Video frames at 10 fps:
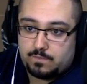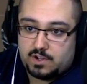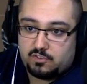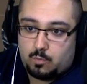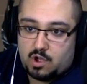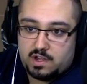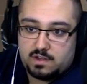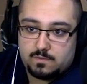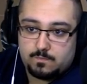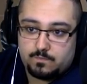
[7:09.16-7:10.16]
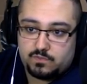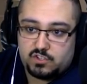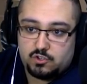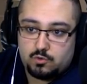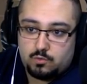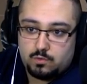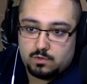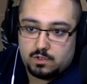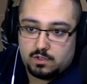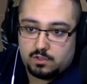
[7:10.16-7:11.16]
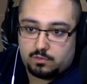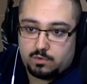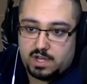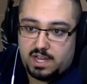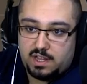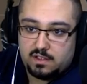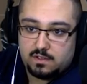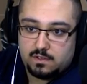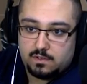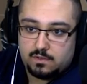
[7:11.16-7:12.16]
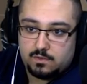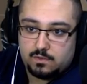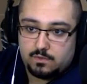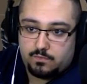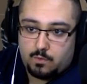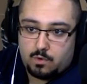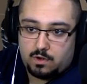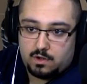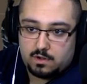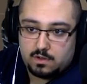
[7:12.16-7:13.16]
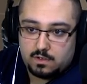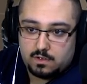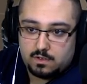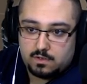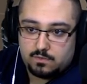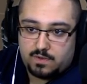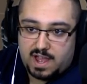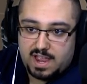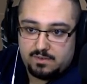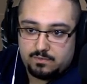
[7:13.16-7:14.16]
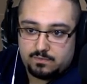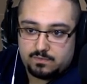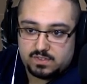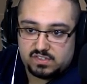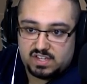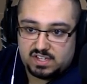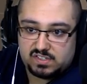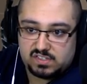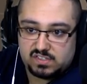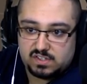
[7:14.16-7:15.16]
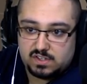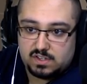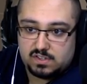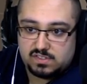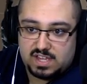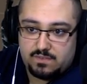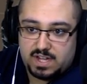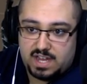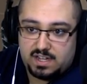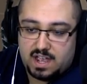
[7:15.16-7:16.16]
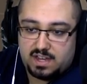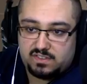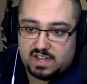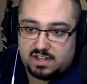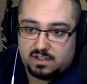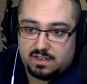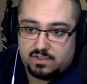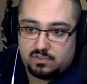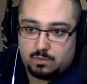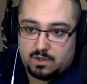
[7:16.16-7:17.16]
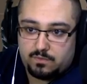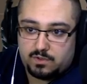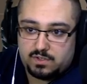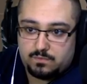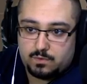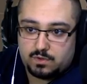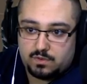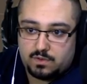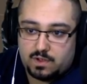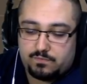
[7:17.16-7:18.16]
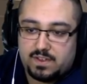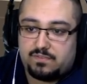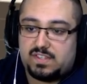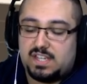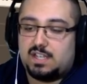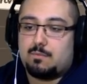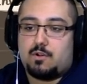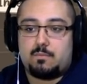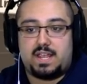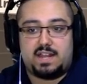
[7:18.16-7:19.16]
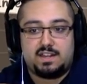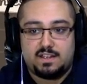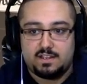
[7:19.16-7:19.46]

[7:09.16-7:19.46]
There's one, two, three, four, 5, 6, 7, 8, 9, 10, 11, 12, 13, 14, uh, 15. Come on, man.